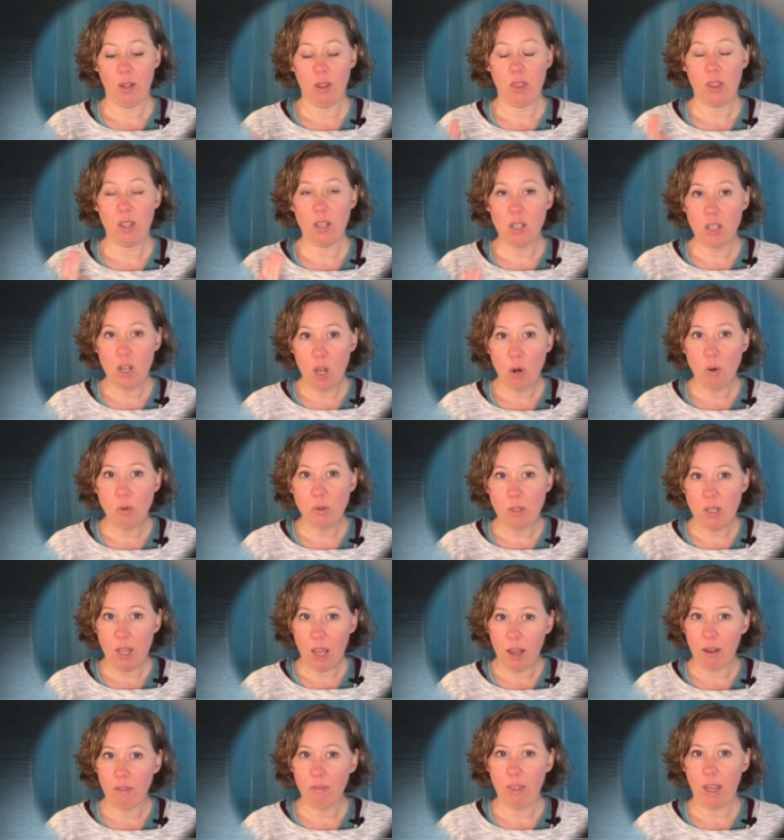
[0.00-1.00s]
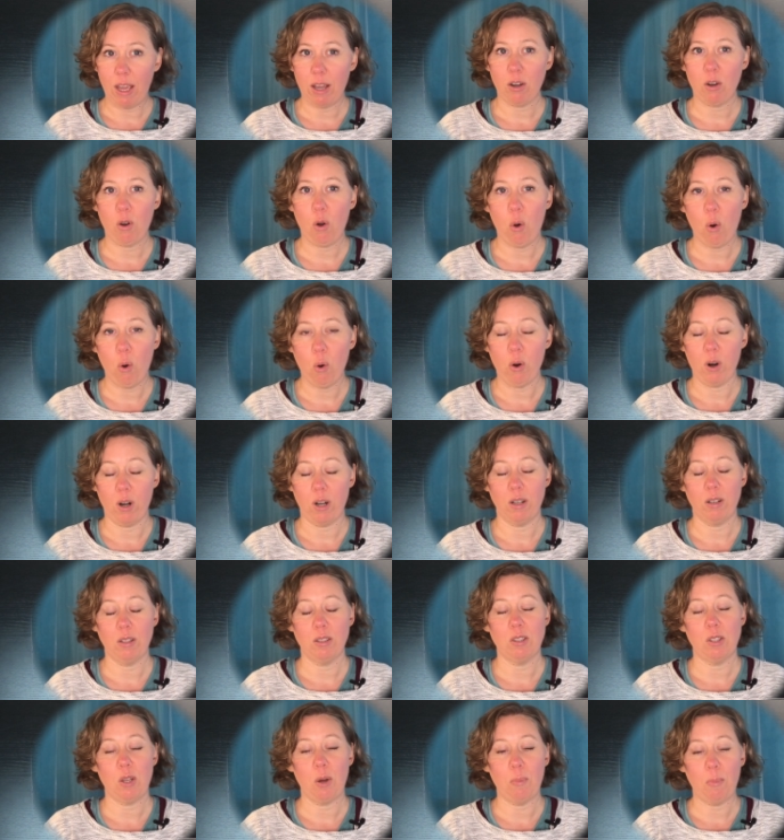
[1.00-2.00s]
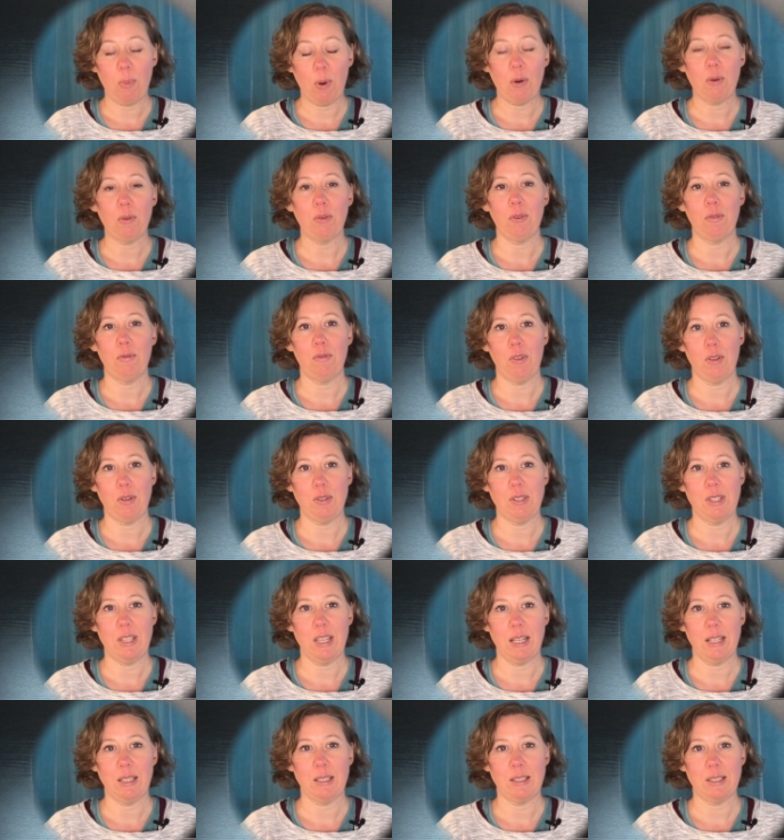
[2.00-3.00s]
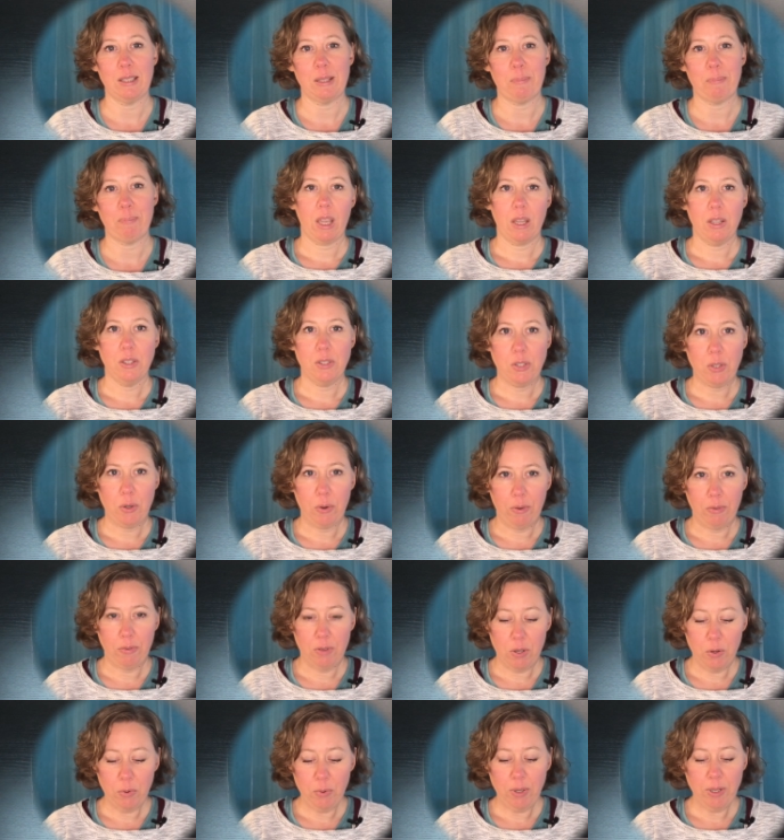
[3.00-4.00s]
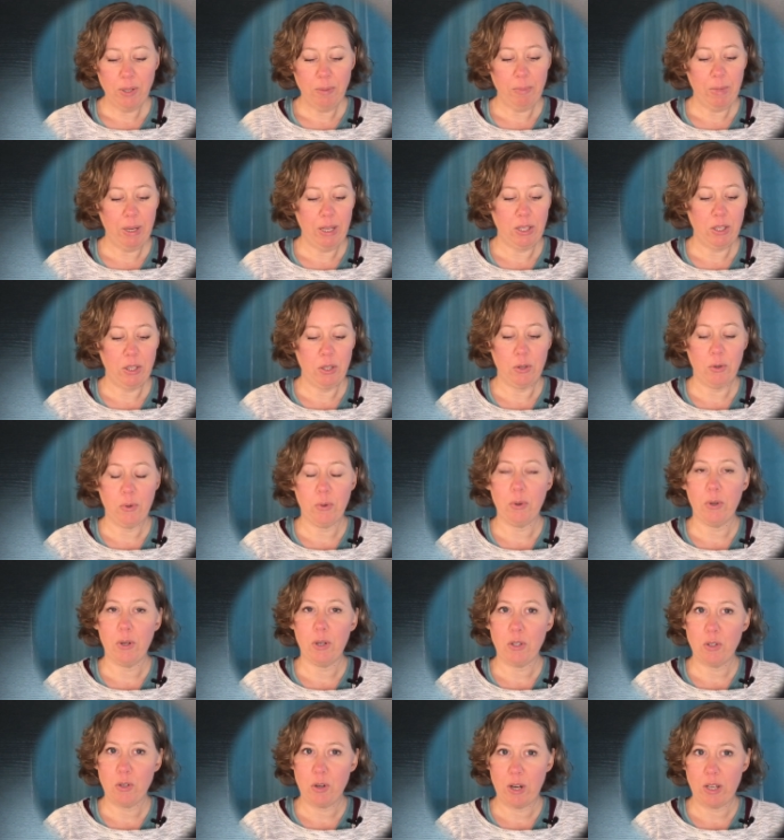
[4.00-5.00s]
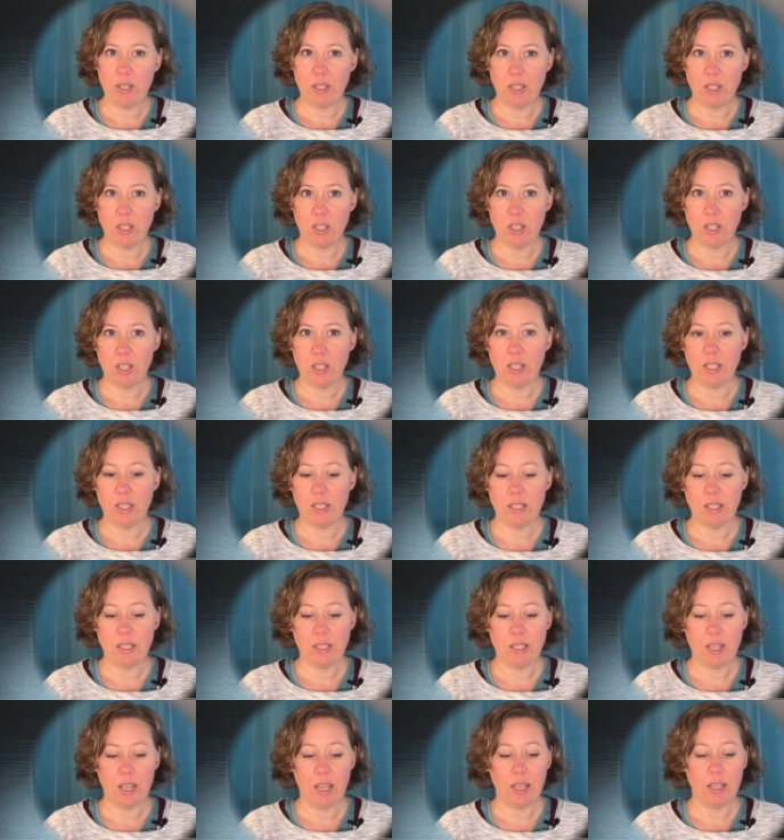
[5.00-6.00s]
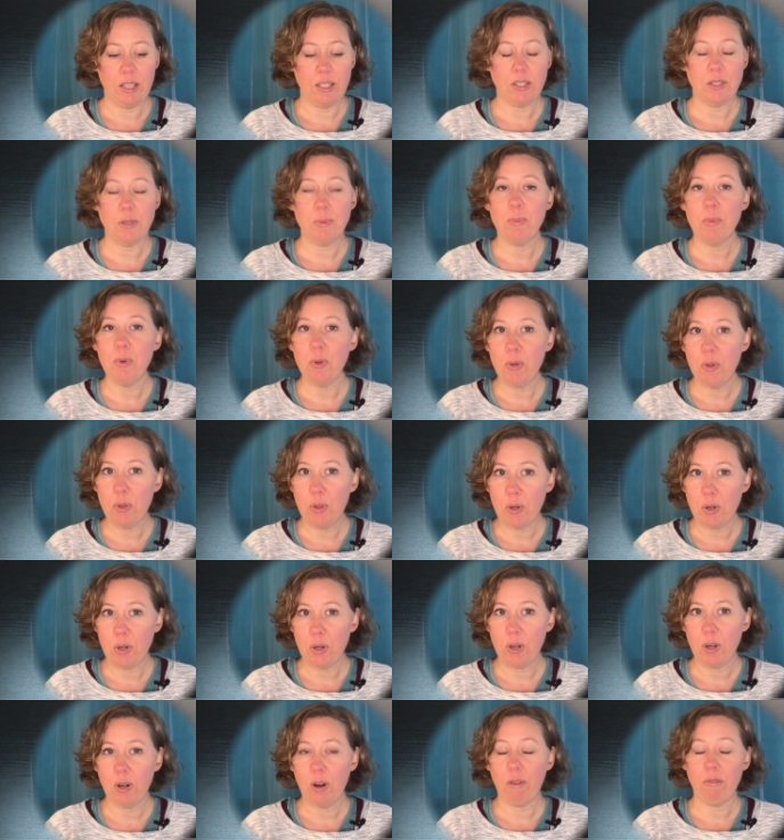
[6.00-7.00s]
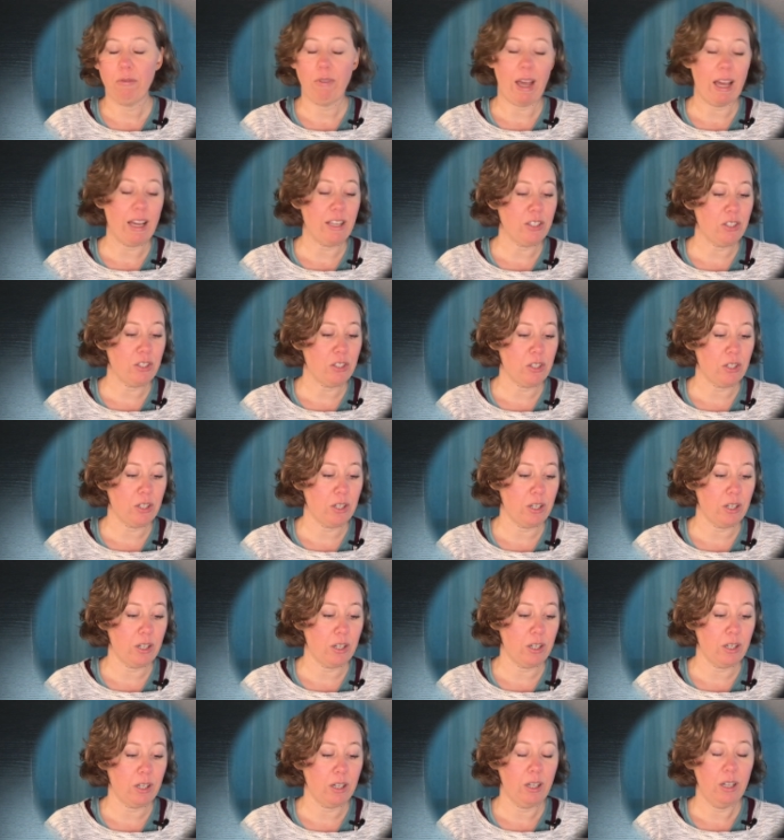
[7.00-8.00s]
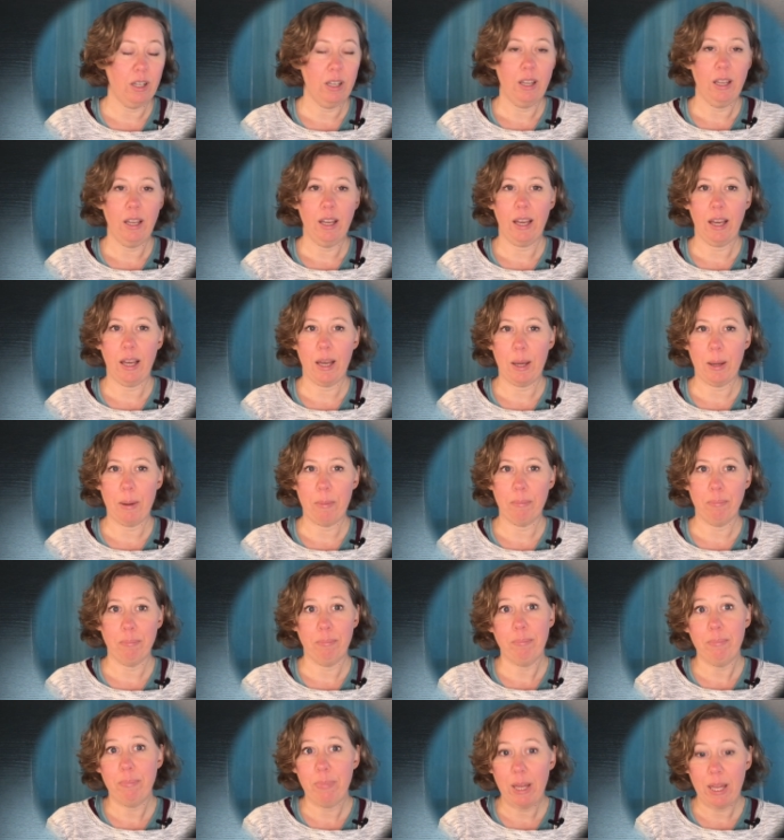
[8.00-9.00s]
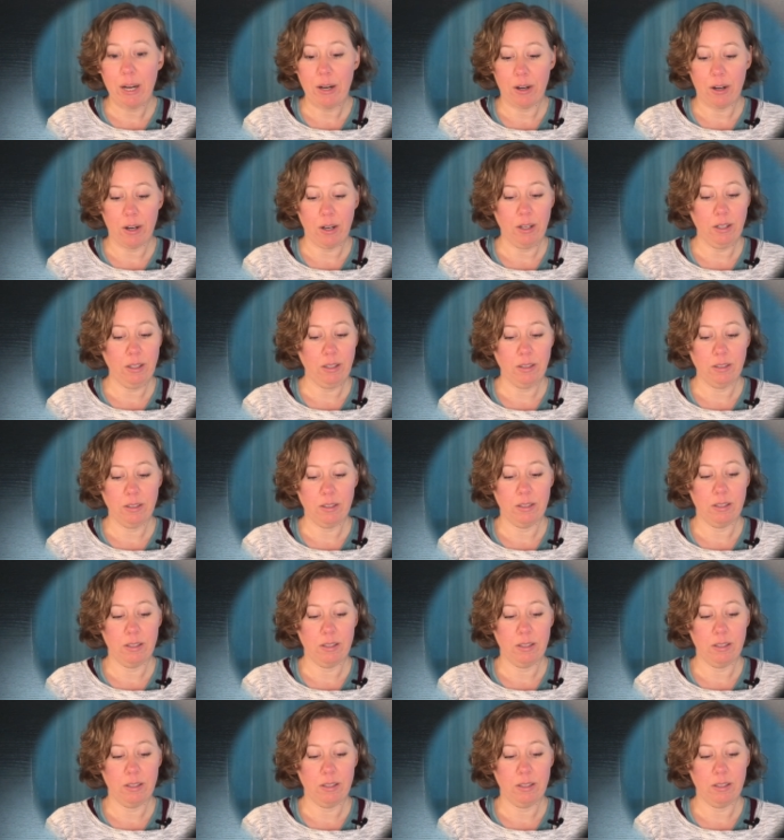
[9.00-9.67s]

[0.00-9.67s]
the notes of that chord. So both of those things. So if you want to make your transitions smoother, faster, better,